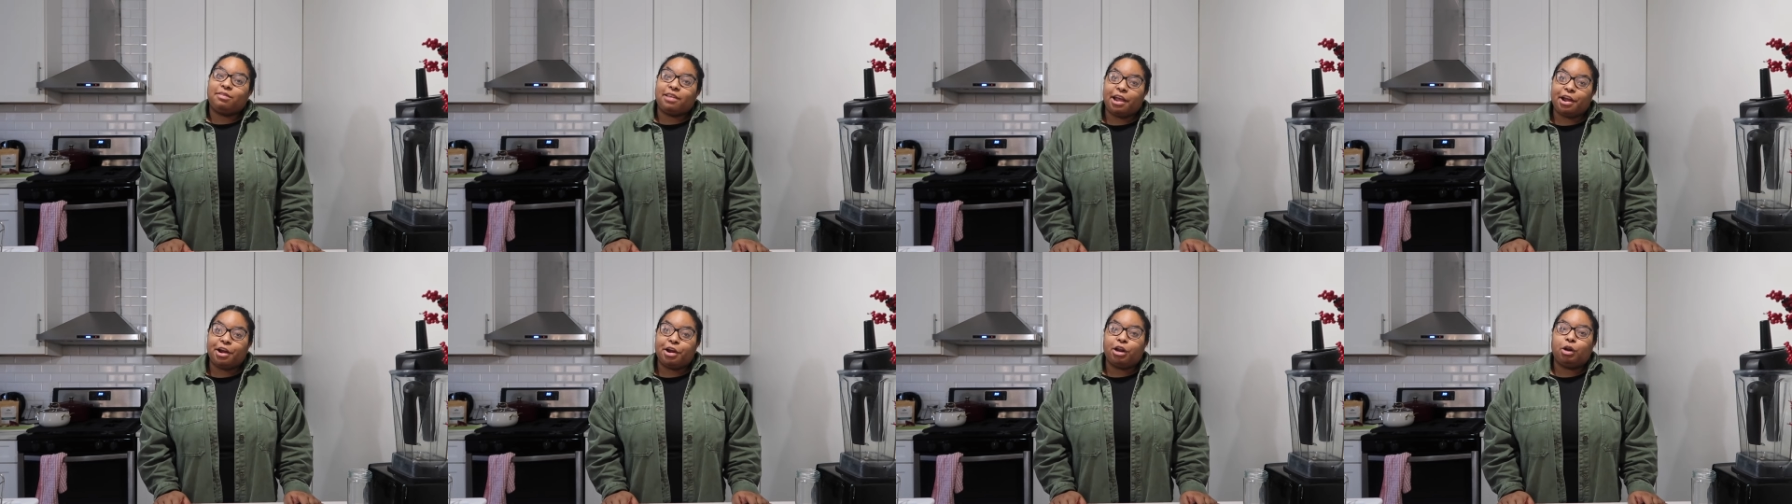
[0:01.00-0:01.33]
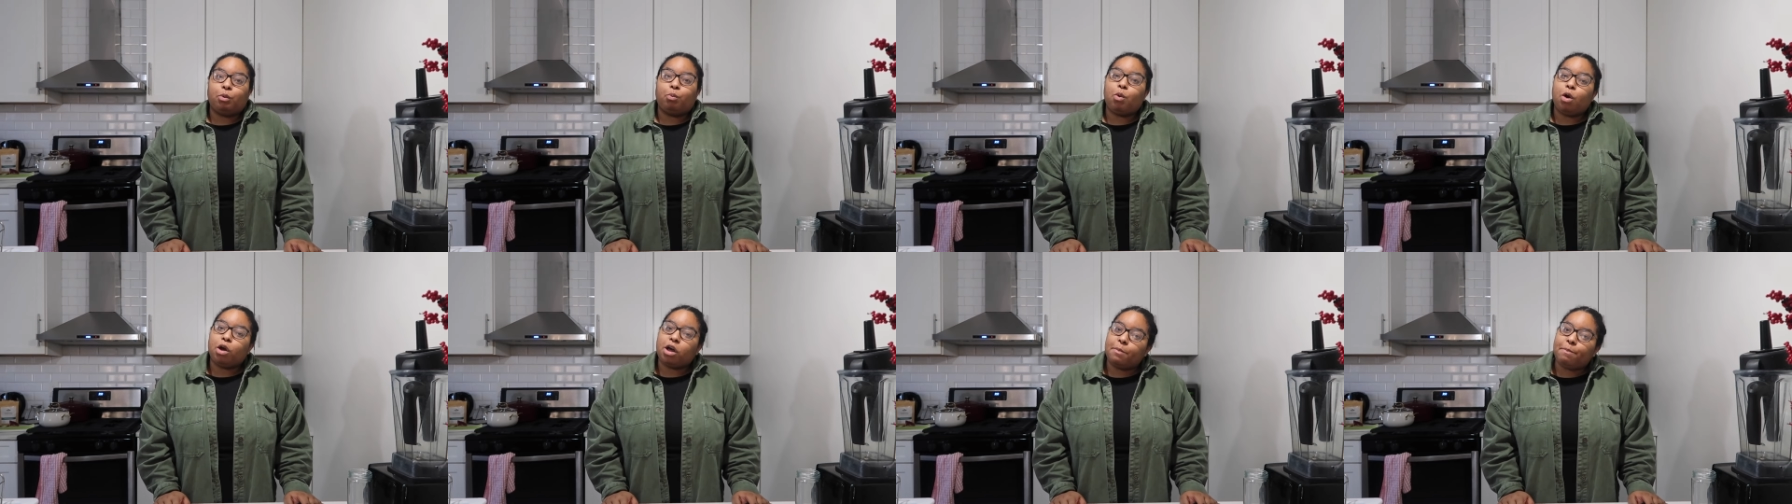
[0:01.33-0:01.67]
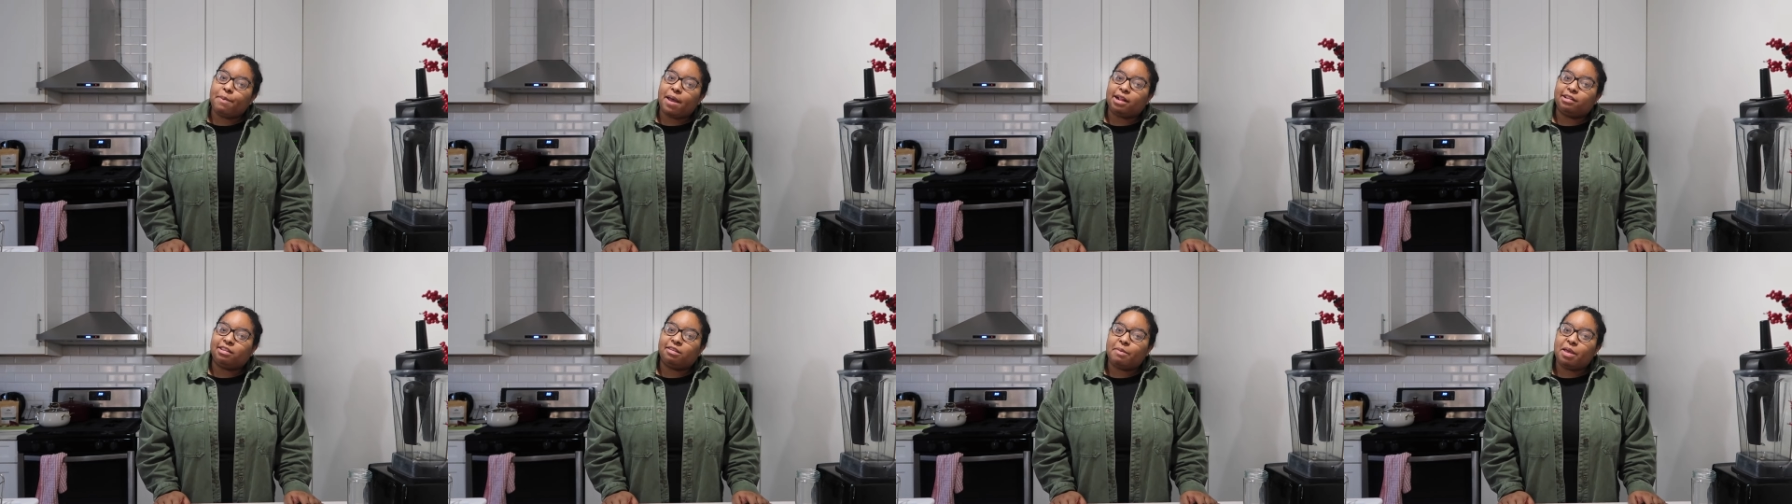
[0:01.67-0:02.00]
Taryn. Welcome
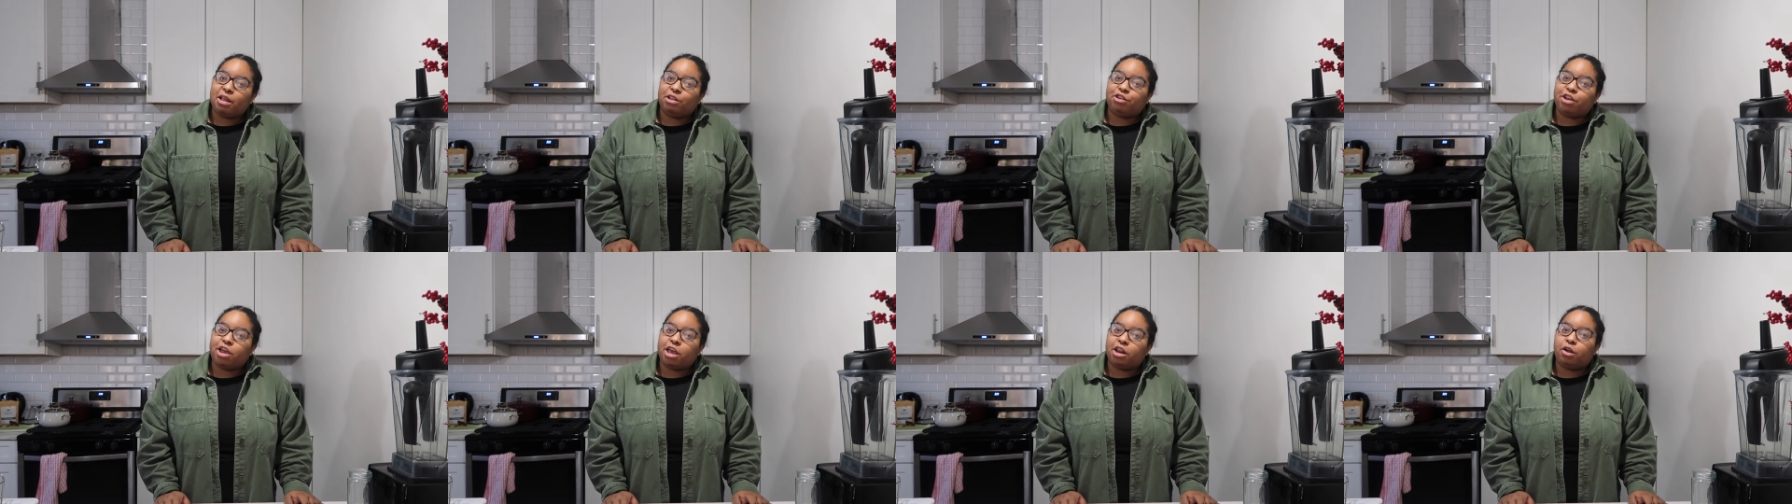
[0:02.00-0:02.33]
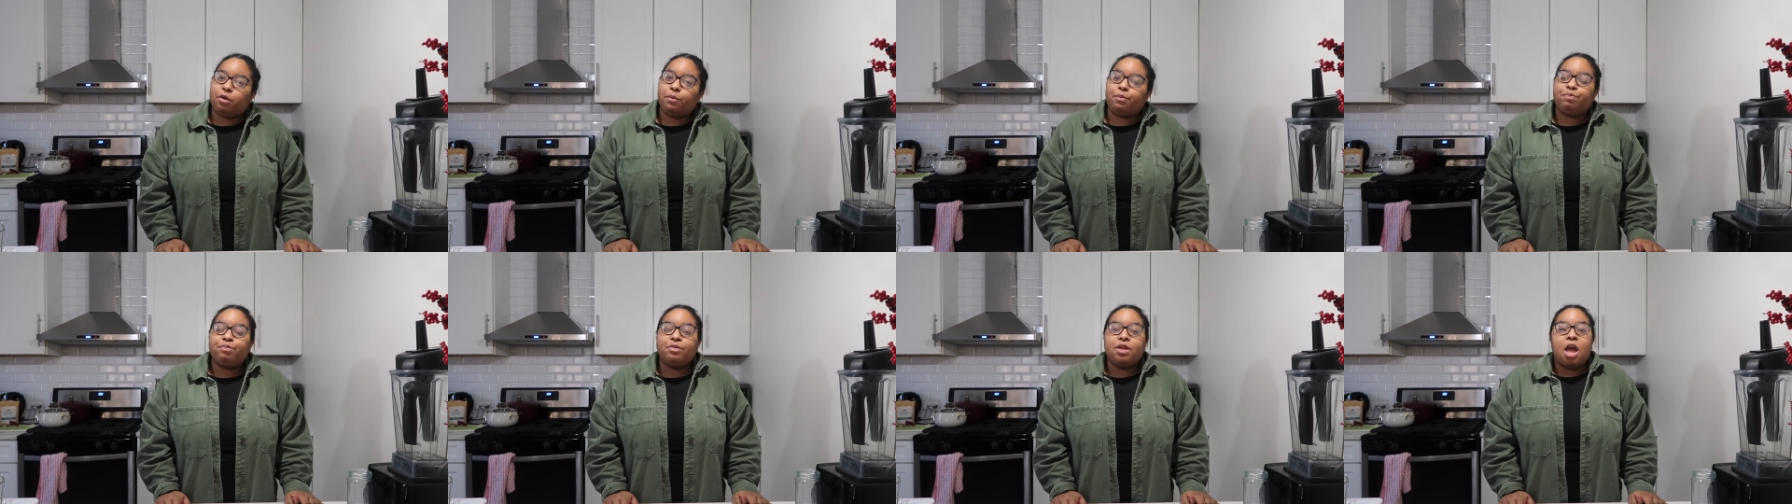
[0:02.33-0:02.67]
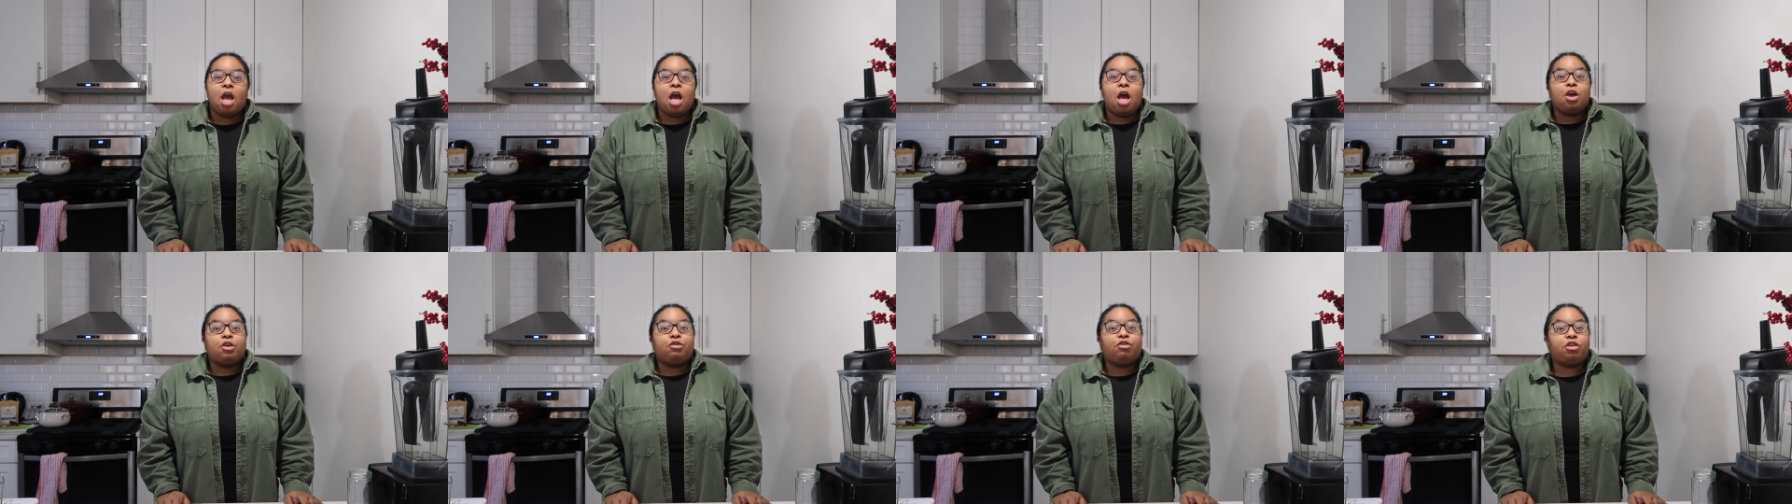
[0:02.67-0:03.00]
back to my channel.
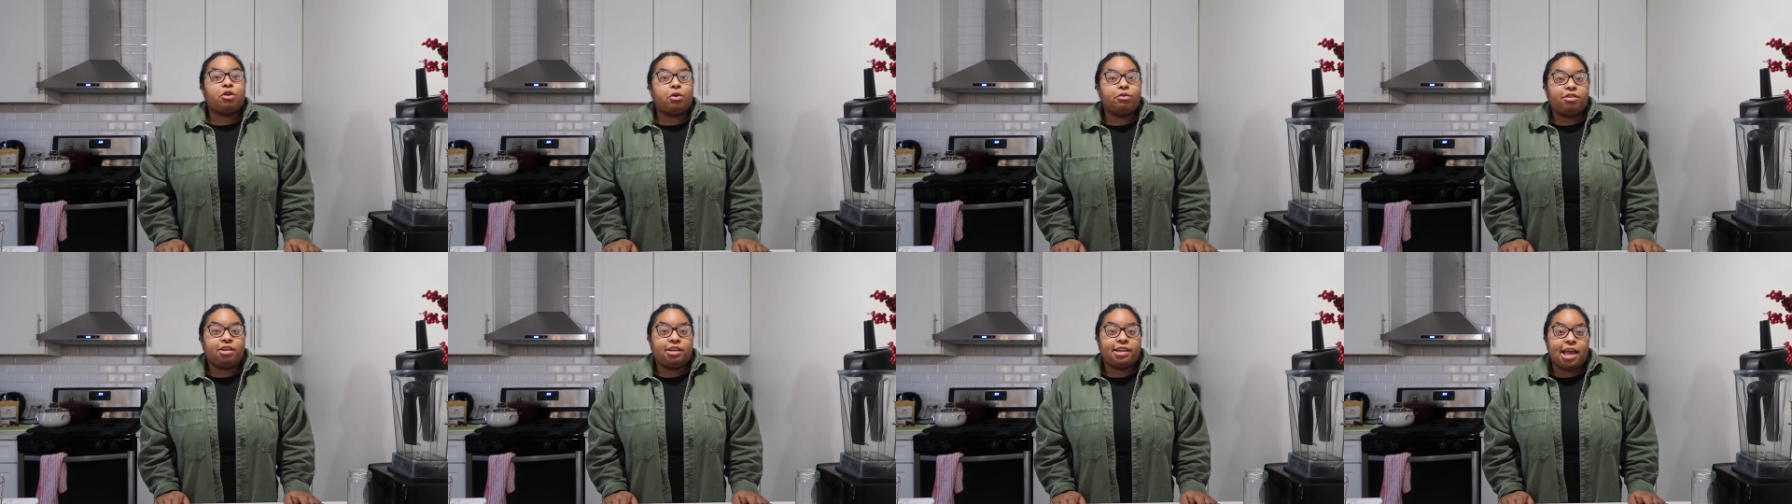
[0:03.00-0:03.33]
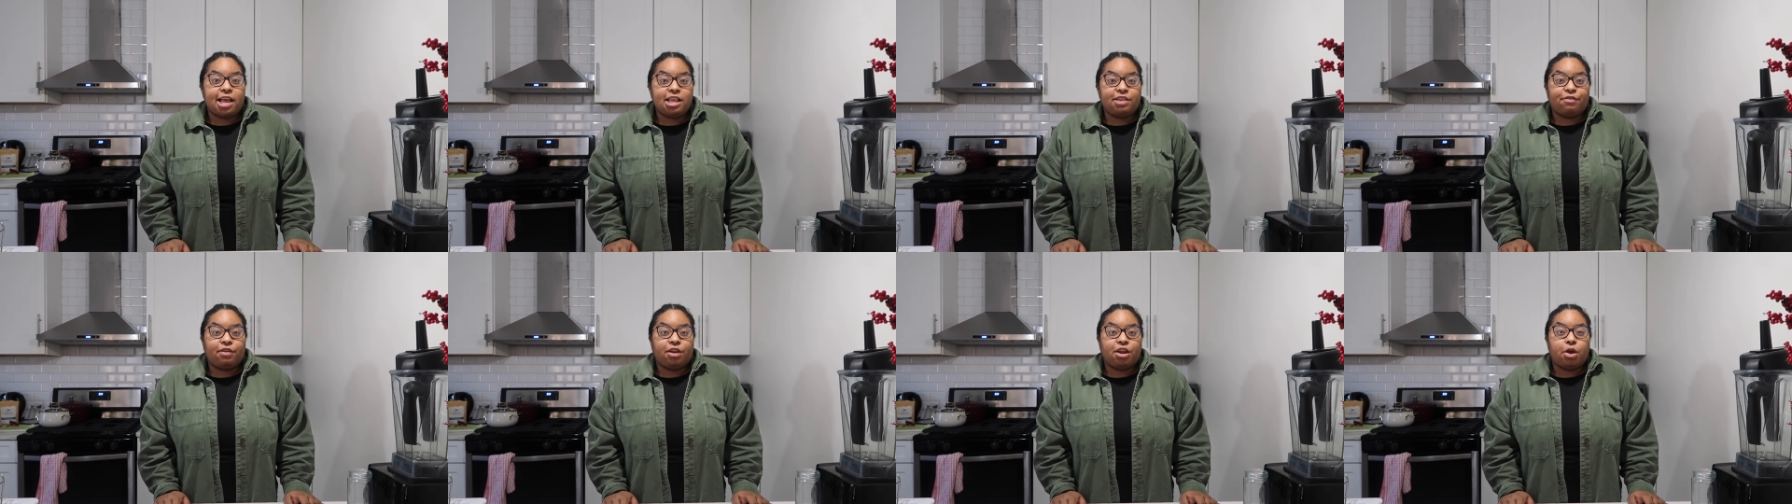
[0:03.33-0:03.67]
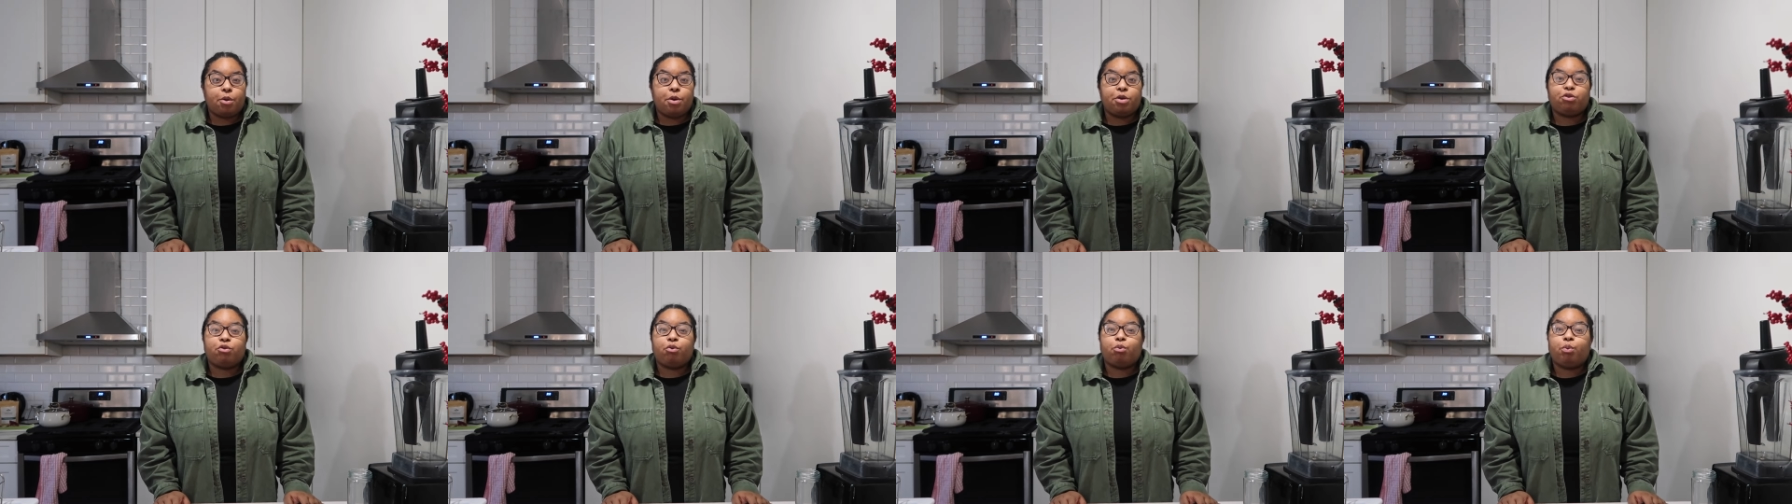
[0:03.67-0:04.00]
So today's
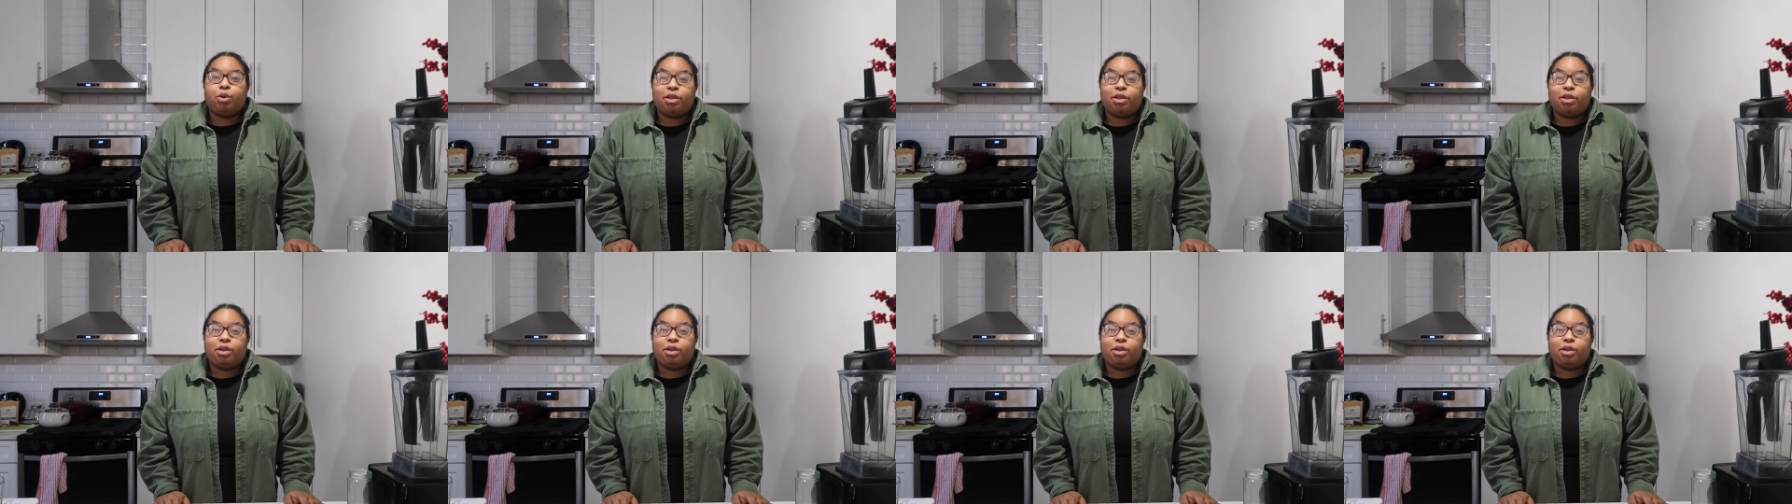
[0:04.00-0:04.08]
video is